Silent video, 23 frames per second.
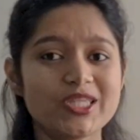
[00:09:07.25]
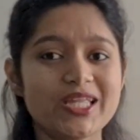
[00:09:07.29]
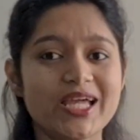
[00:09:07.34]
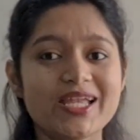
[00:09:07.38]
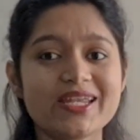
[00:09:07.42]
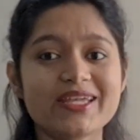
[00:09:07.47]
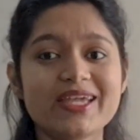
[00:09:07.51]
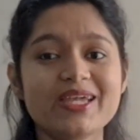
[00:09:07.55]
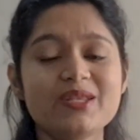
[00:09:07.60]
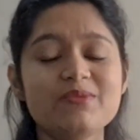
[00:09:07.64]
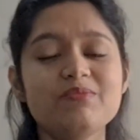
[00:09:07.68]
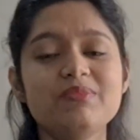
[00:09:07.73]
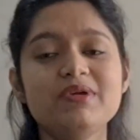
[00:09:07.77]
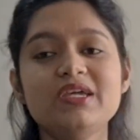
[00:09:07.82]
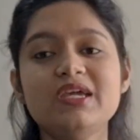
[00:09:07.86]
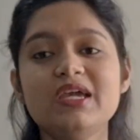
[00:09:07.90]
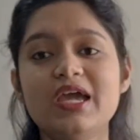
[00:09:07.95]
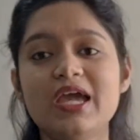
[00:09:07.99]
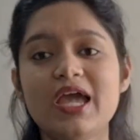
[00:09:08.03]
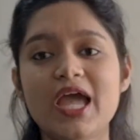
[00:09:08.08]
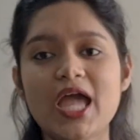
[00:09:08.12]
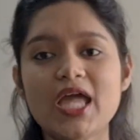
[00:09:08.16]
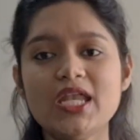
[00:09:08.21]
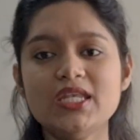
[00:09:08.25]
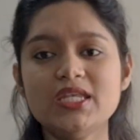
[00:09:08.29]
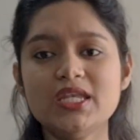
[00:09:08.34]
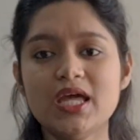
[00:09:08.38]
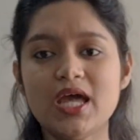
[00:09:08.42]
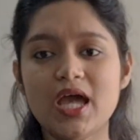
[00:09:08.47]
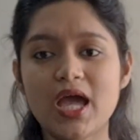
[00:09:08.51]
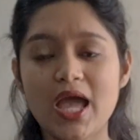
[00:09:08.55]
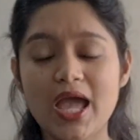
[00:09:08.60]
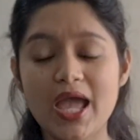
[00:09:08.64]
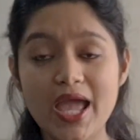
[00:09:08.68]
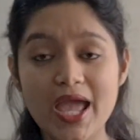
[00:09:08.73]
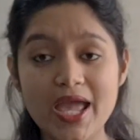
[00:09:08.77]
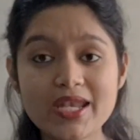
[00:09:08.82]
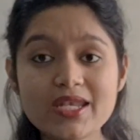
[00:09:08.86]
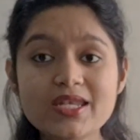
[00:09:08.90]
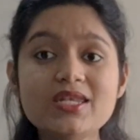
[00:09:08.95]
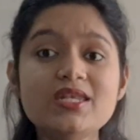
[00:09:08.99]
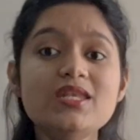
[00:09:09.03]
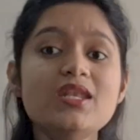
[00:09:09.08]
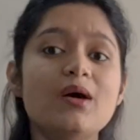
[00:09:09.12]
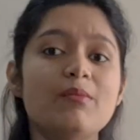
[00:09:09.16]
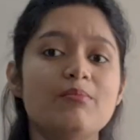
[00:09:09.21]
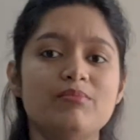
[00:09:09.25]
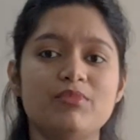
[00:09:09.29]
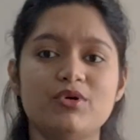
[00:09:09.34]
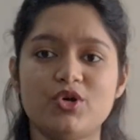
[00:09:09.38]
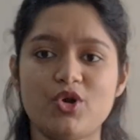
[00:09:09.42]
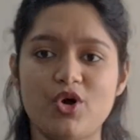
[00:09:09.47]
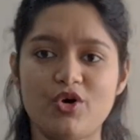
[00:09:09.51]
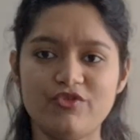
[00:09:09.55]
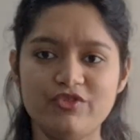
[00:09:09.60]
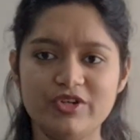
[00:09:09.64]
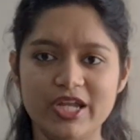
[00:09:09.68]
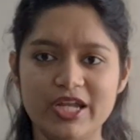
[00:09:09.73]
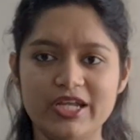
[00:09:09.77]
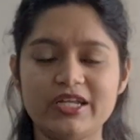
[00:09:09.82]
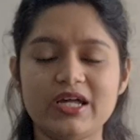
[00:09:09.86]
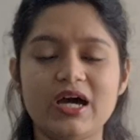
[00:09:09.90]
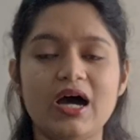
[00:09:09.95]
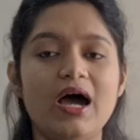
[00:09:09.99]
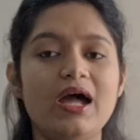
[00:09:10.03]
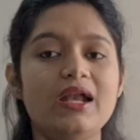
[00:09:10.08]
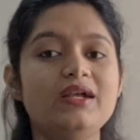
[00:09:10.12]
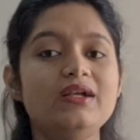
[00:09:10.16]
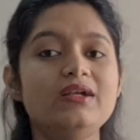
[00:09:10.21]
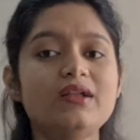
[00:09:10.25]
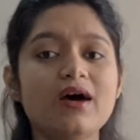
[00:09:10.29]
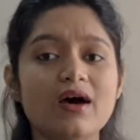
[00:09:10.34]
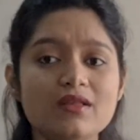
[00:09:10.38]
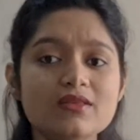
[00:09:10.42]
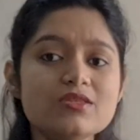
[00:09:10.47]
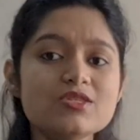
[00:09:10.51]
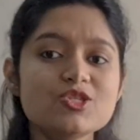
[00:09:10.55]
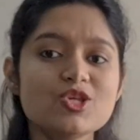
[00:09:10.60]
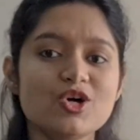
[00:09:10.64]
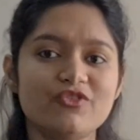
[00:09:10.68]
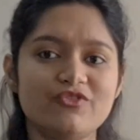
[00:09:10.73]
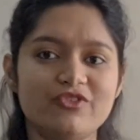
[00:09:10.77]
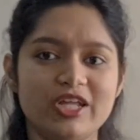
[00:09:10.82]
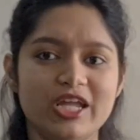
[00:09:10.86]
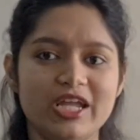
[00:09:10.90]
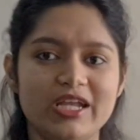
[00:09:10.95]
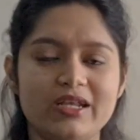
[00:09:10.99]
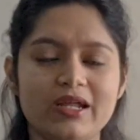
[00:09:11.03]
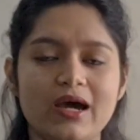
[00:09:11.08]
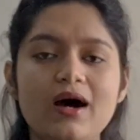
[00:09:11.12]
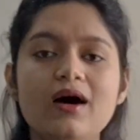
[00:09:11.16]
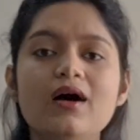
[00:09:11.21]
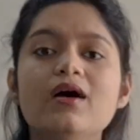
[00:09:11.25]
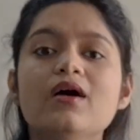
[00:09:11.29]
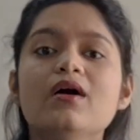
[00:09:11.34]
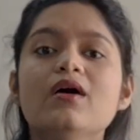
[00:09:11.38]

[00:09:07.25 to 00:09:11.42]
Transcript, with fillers: There can be an n number of data and tons of data